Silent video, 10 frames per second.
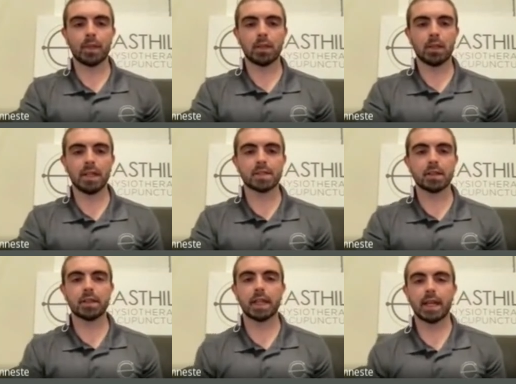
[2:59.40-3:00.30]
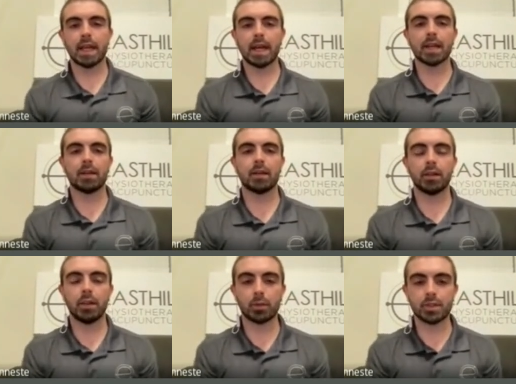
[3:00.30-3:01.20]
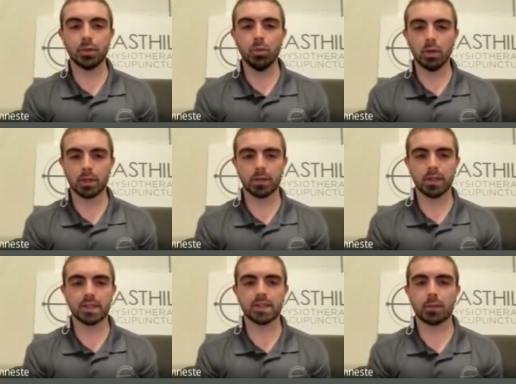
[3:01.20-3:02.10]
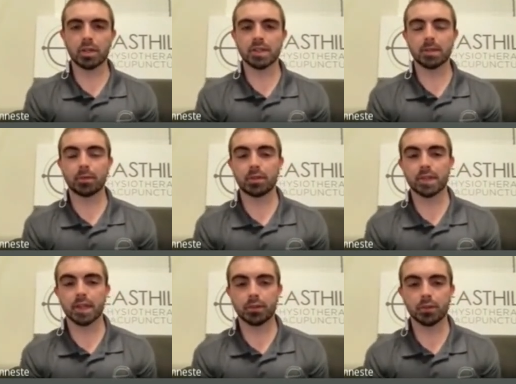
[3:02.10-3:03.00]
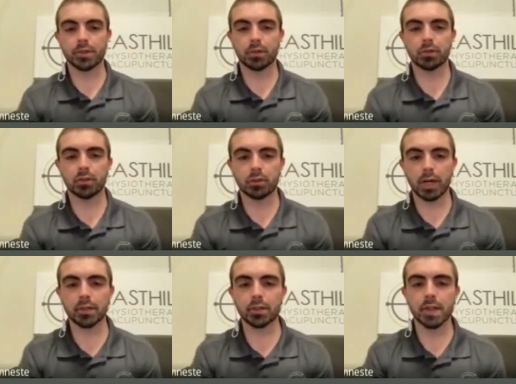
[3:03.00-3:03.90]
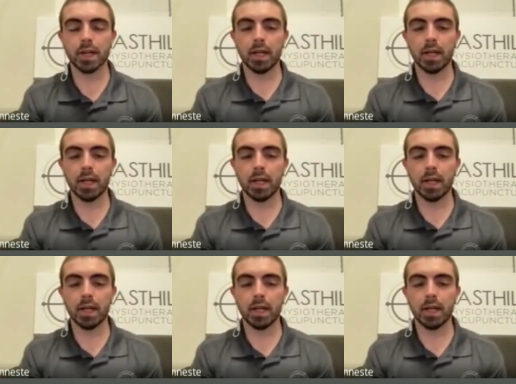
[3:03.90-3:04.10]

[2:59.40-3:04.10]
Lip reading: Let's look at number two, the suboccipitals and those cervical erectors.